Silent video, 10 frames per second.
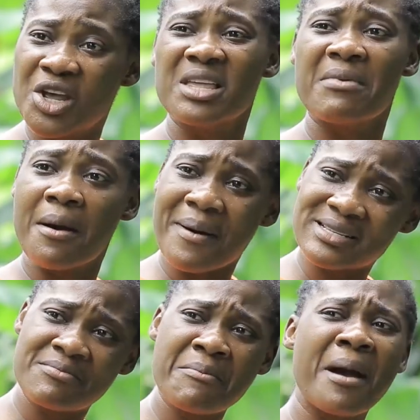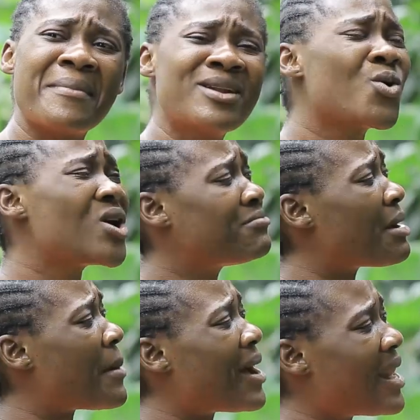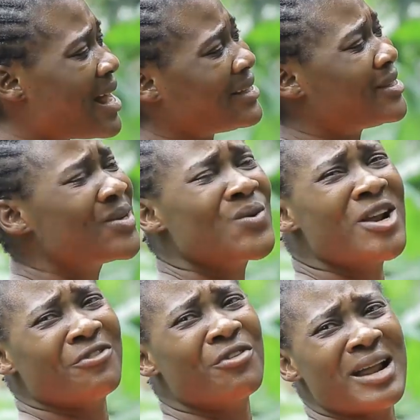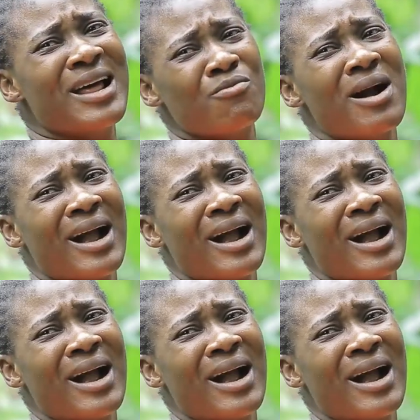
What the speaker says: so you tell my mama, say me, my man no go to my papa land. Where they for Neda and